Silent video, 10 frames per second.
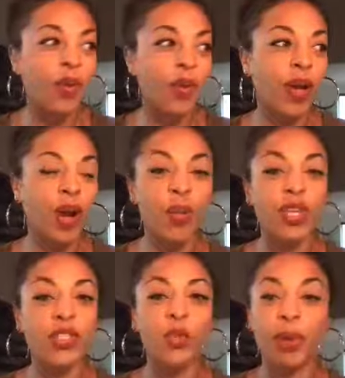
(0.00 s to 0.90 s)
I want
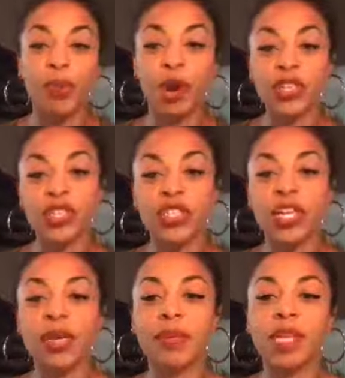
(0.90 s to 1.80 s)
to do more
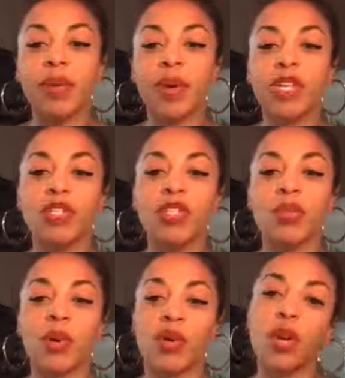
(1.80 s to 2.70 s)
partnerships. I want to do
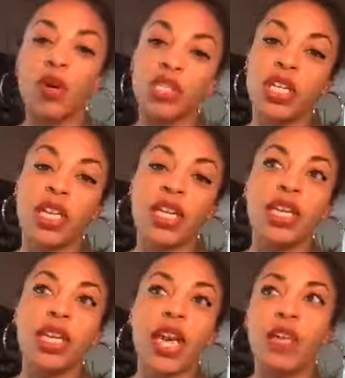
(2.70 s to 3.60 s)
more
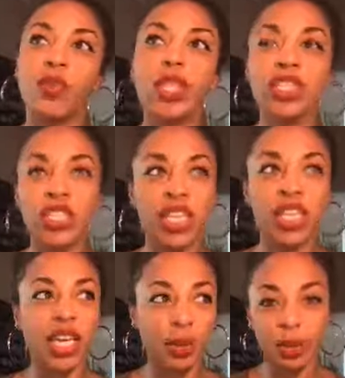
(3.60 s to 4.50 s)
coaching and really just
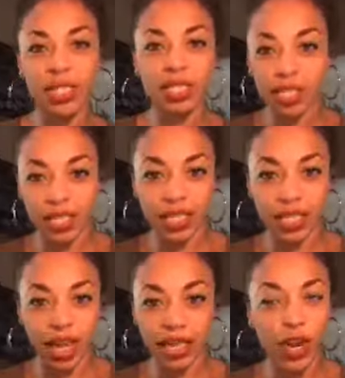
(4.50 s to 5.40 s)
thinking abundantly.
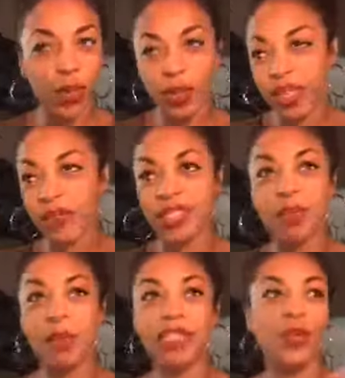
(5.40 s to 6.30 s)
Like I know we live in this
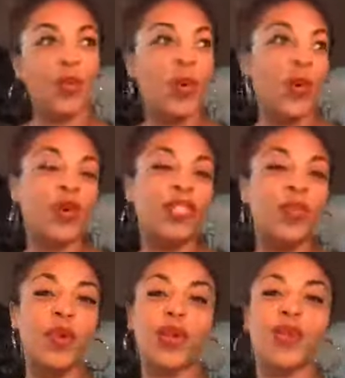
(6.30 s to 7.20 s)
abundant world that
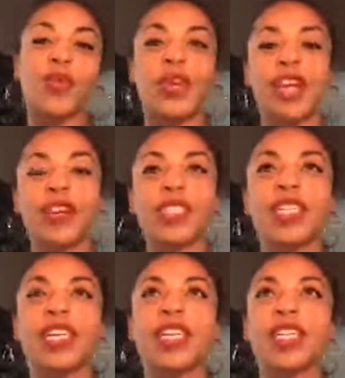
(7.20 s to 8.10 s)
we are the creators.
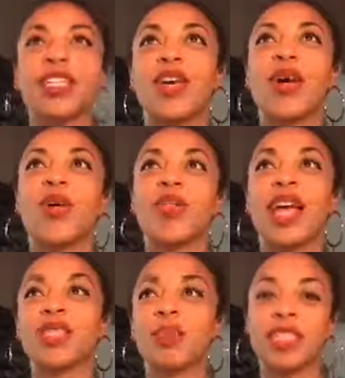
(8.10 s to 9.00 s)
So
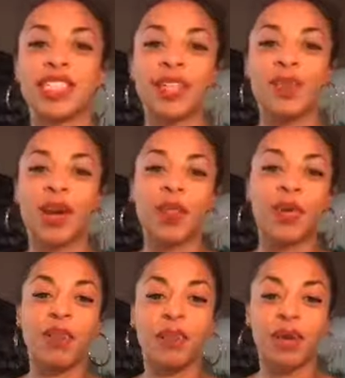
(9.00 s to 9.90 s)
that's basically what I want
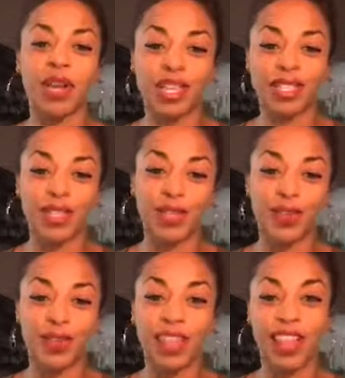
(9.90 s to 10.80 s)
to bring
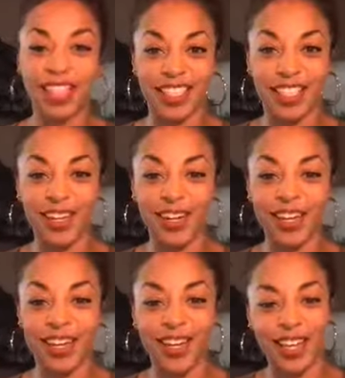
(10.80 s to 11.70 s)
into this
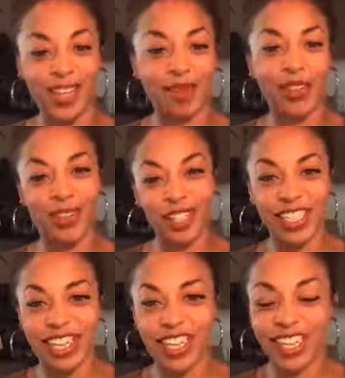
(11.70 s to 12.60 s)
year, in my
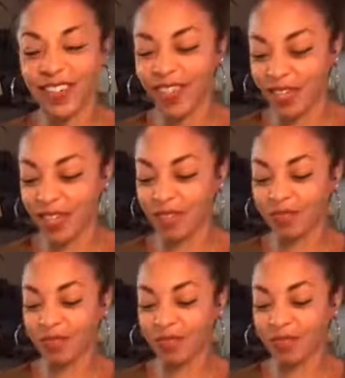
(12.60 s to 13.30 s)
32nd year of living.